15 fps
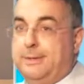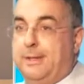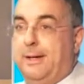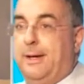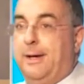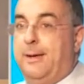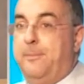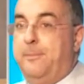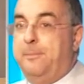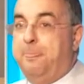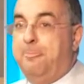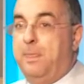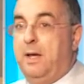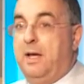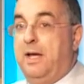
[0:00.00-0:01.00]
And
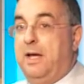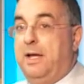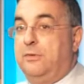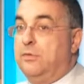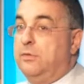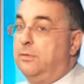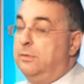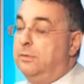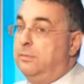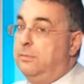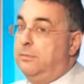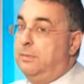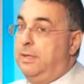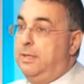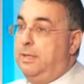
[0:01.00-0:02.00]

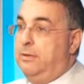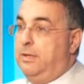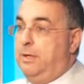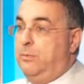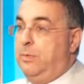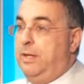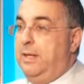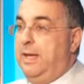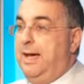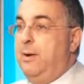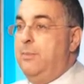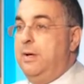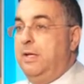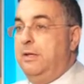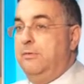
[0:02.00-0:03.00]
I don't know how
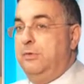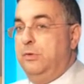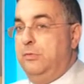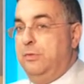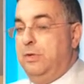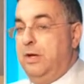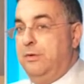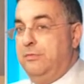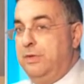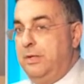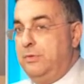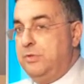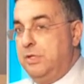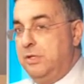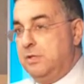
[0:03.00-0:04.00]
many of you have
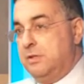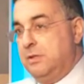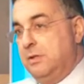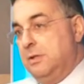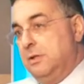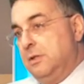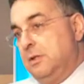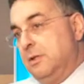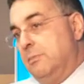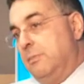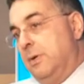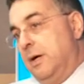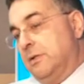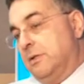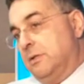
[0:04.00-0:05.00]
noticed,
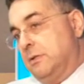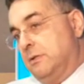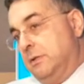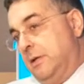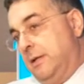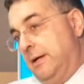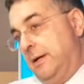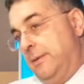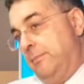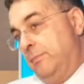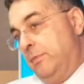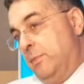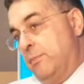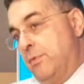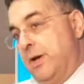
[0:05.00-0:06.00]
but
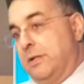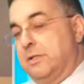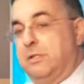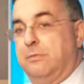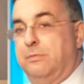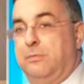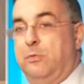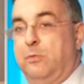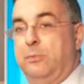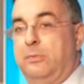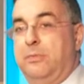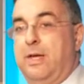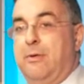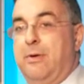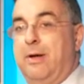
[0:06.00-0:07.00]
the BRICS have
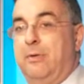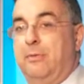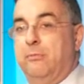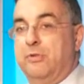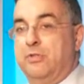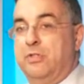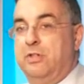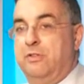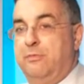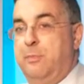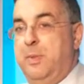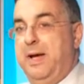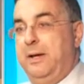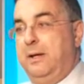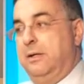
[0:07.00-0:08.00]
formed their own reserve
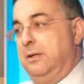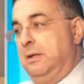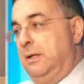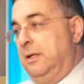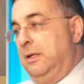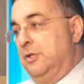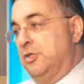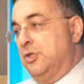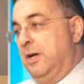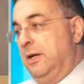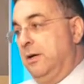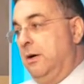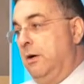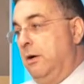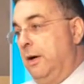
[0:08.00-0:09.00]
bank in
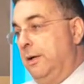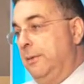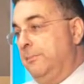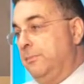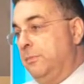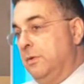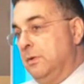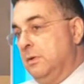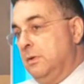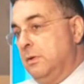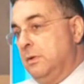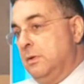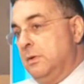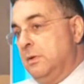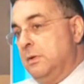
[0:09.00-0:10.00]
Shanghai.
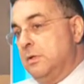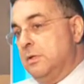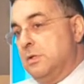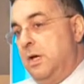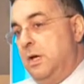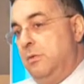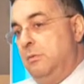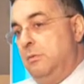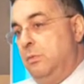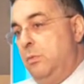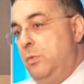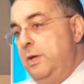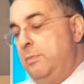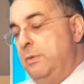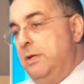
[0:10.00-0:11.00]
So
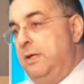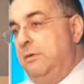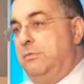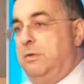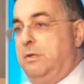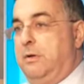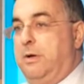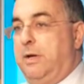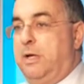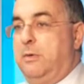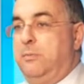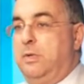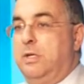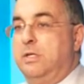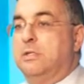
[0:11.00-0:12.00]
we believe that there are going to
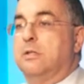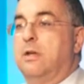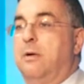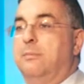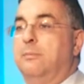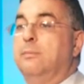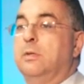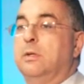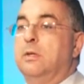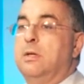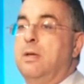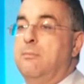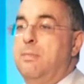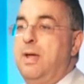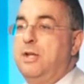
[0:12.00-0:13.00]
be some
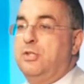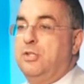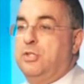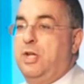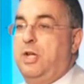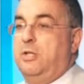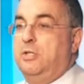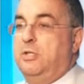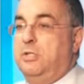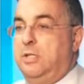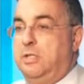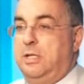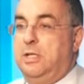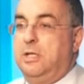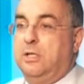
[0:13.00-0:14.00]
major changes
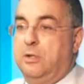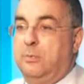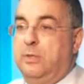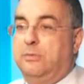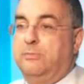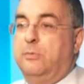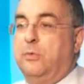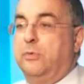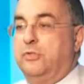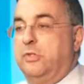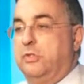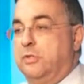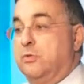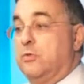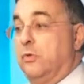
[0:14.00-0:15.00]
in economic
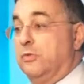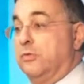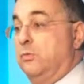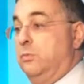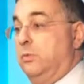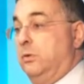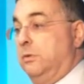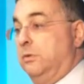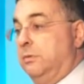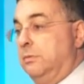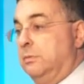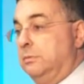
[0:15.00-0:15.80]
forces across the world,